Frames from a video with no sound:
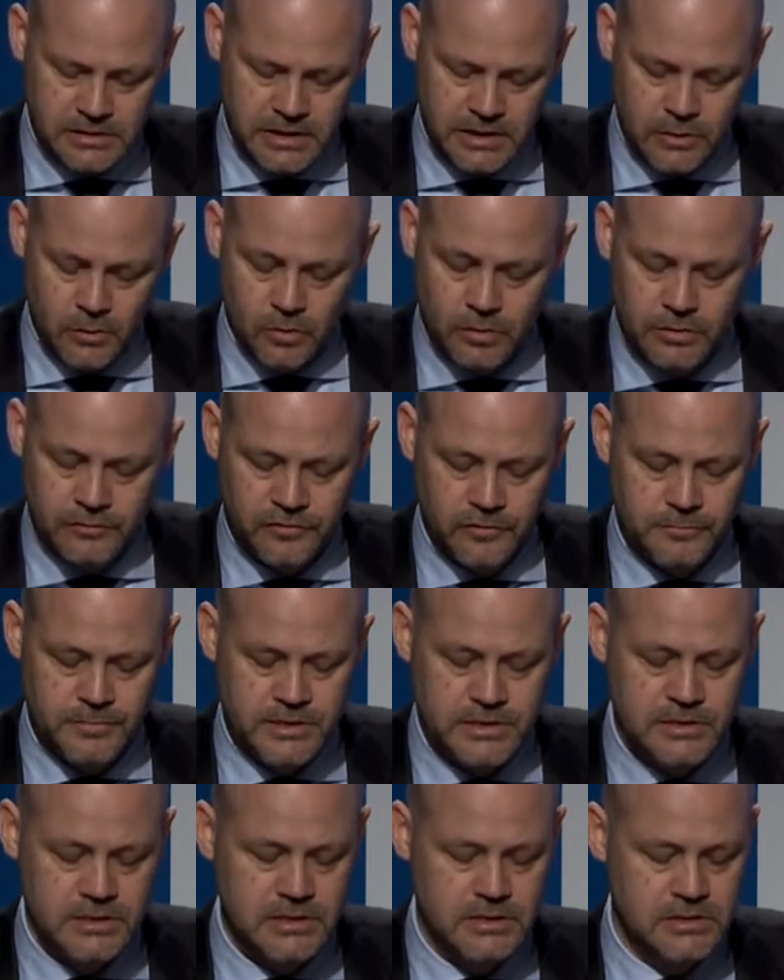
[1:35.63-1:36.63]
in order for
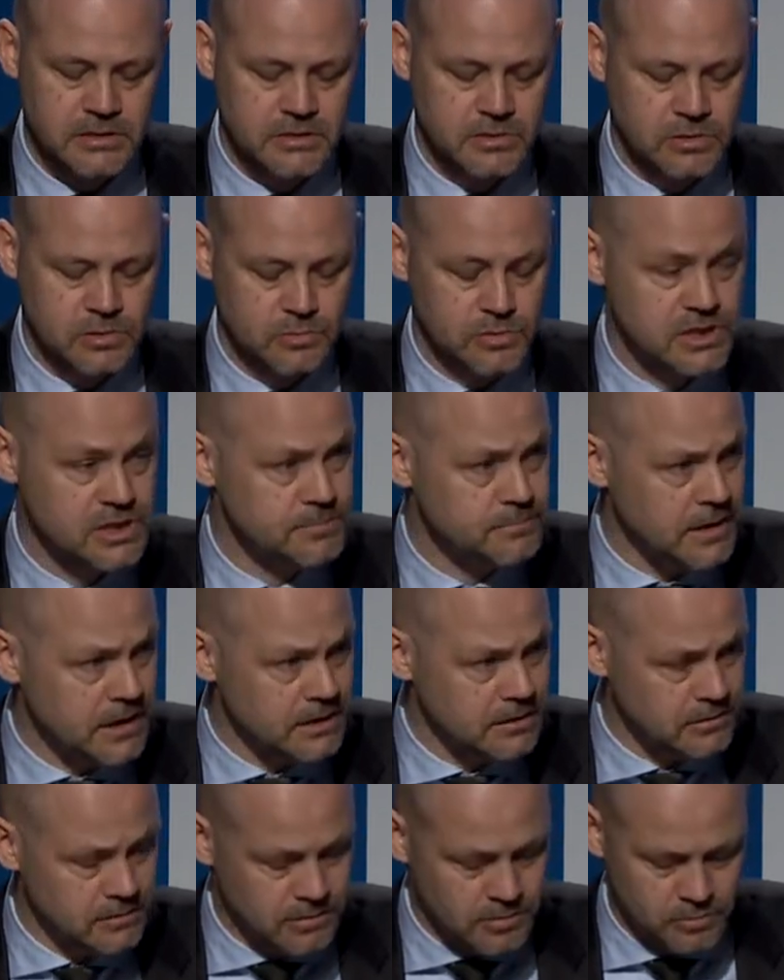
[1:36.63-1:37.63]
business to
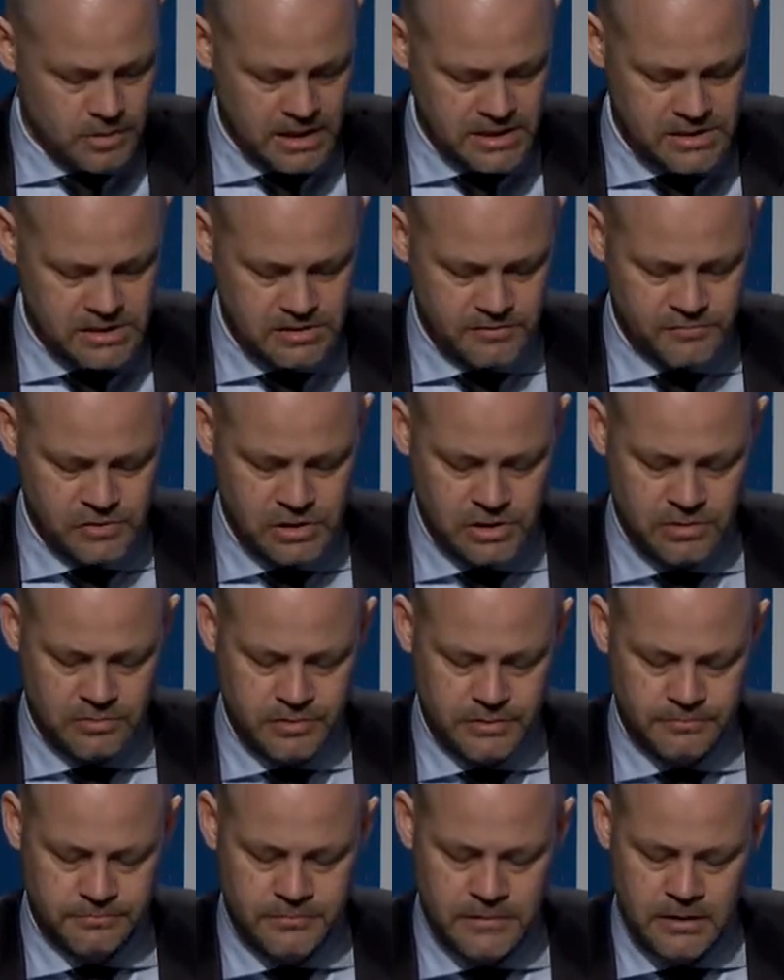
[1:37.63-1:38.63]
respect the rights of
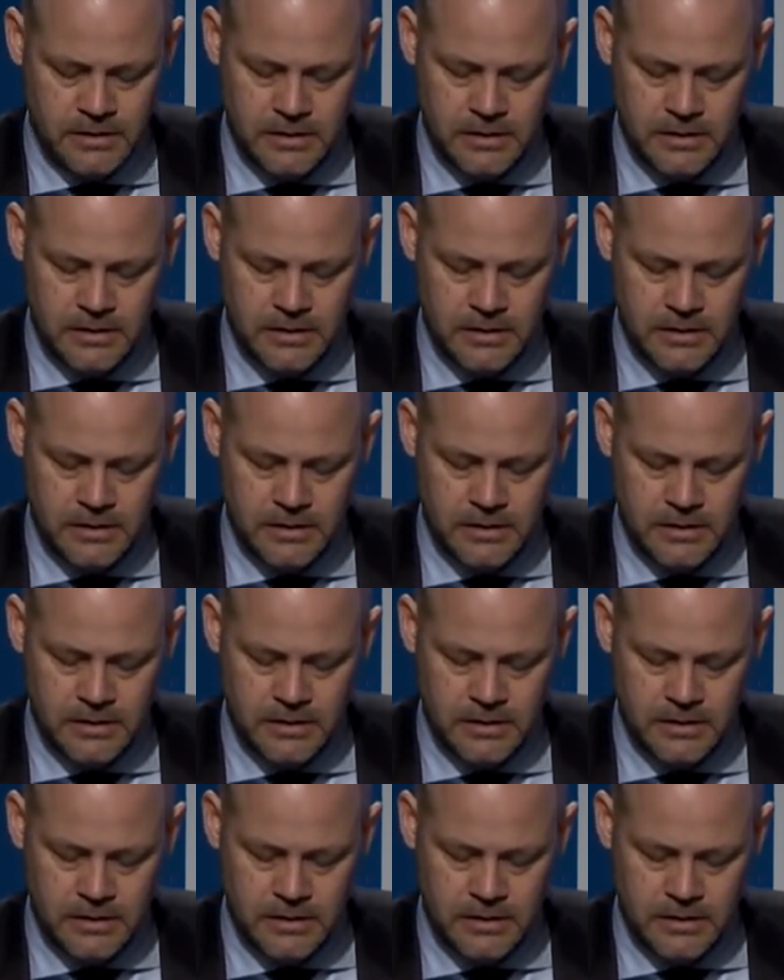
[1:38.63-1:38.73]
children,